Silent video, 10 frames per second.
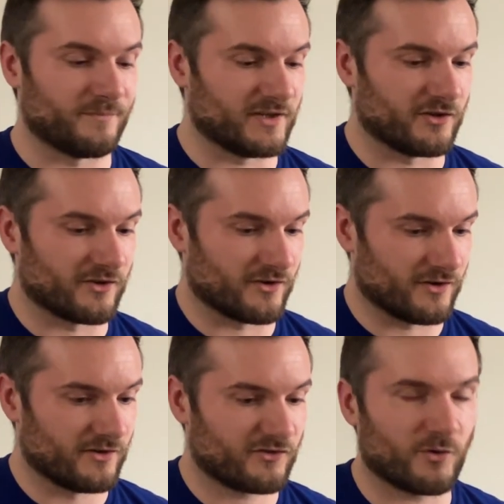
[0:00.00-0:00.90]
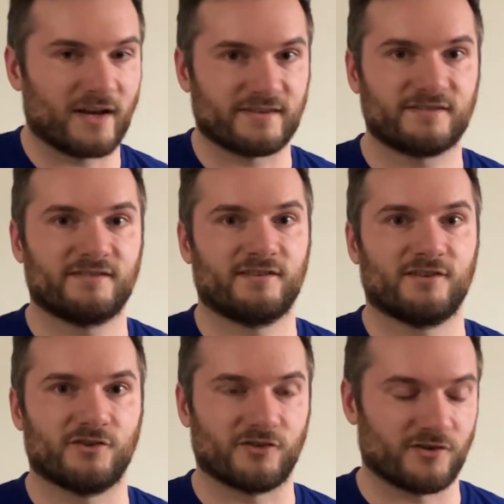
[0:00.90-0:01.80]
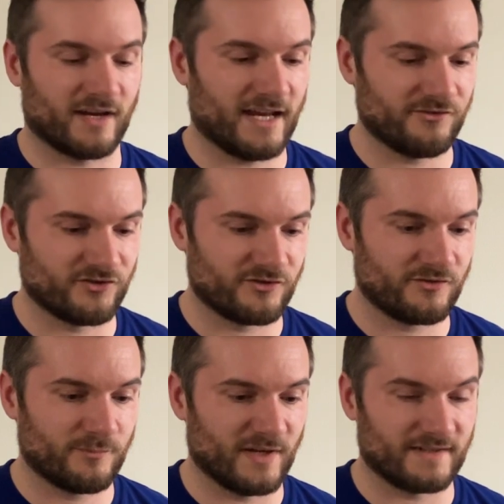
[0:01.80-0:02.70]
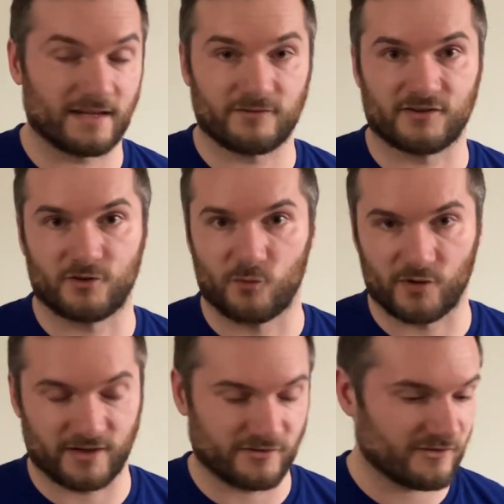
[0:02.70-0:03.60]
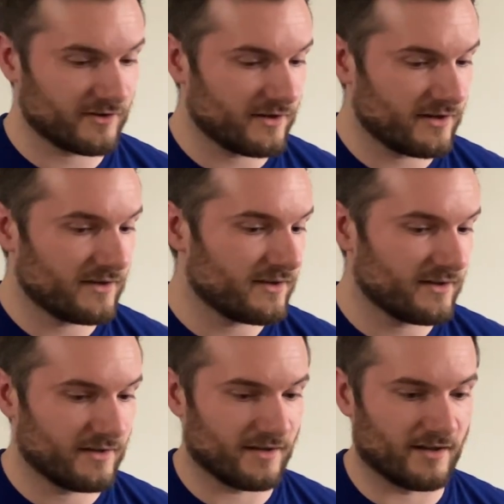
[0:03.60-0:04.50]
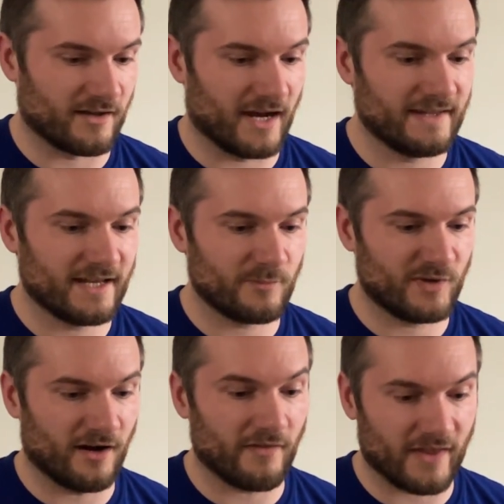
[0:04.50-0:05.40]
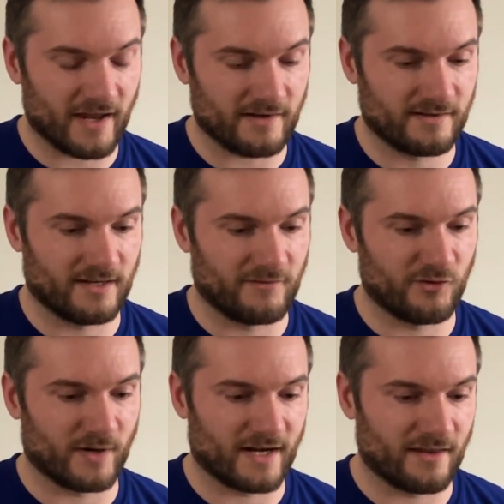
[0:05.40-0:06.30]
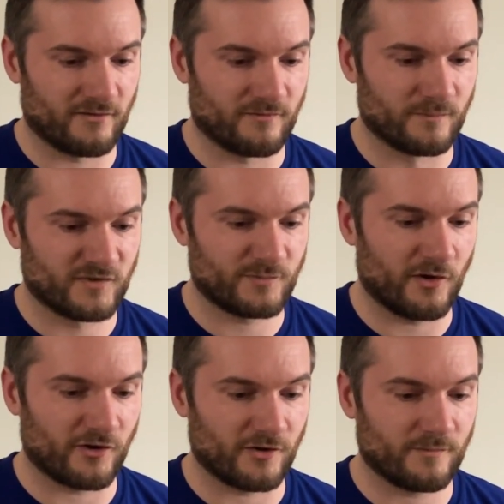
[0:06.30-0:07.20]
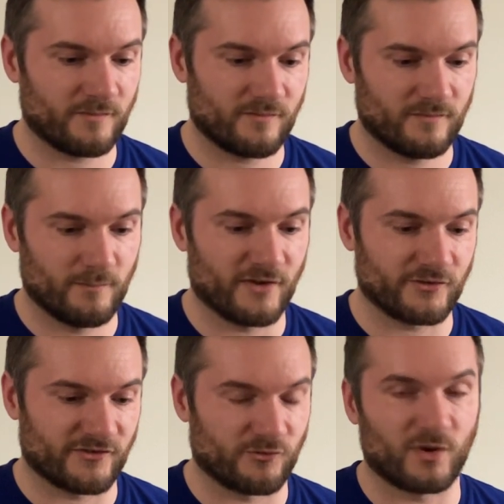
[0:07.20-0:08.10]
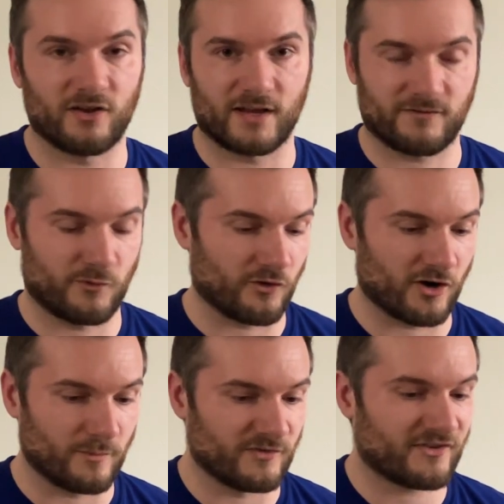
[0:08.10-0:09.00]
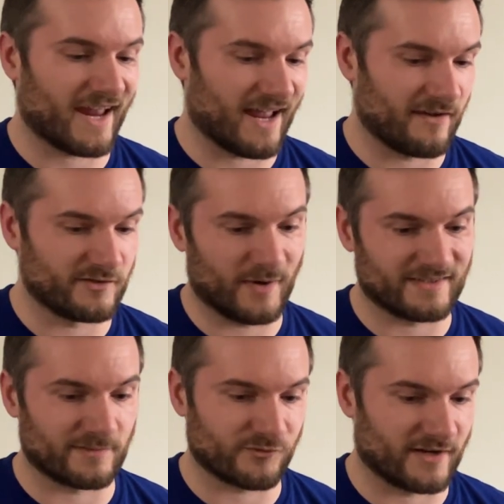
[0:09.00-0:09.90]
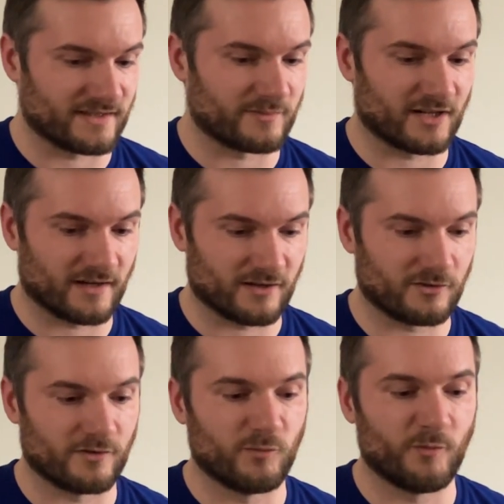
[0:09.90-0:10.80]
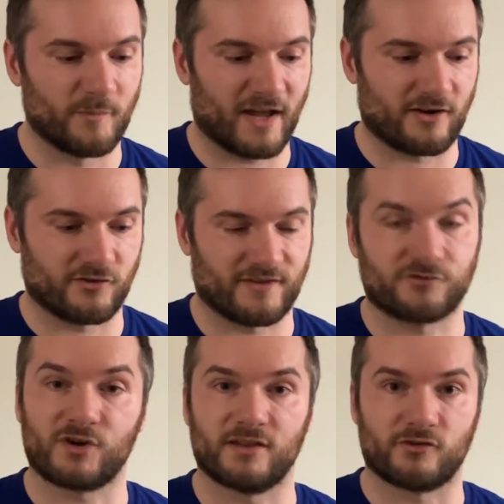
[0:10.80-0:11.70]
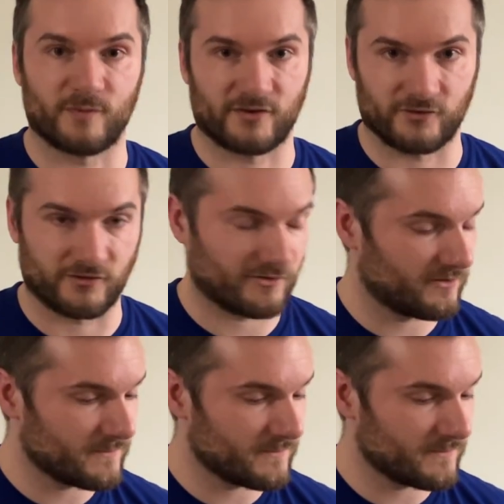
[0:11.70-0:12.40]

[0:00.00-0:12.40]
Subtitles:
your squats, your hinges being deadlifts and good mornings. And then beyond that, if you want any of the smaller muscles as well, like forearms, calves, biceps, triceps, you got to include movement patterns that train those muscles.